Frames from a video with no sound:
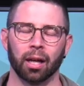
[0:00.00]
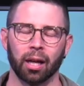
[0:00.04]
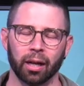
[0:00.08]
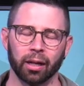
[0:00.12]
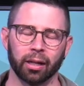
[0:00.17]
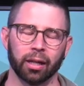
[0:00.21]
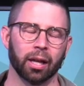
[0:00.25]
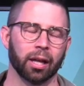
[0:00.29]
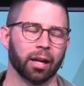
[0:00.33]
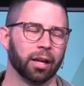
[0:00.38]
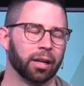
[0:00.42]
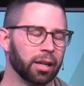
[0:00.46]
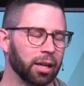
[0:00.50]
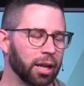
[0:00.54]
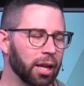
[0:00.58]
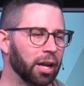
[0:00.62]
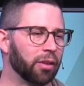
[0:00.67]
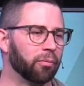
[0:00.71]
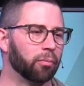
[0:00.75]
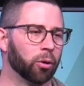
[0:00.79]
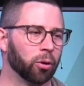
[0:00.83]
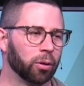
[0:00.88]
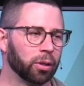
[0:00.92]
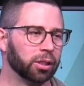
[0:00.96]
God, I need to have
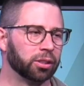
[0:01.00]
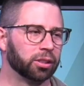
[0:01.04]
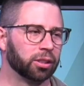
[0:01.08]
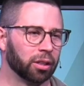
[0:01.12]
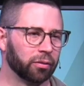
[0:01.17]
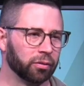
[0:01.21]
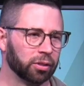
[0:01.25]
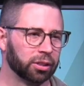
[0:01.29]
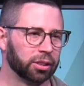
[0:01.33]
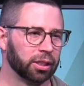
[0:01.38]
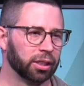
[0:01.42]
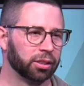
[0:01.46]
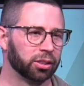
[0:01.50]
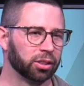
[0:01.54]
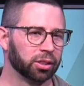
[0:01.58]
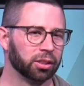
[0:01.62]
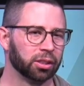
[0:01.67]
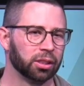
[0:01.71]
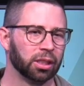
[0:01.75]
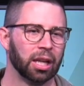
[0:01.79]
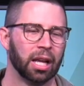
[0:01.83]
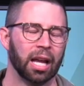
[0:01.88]
more of these conversations.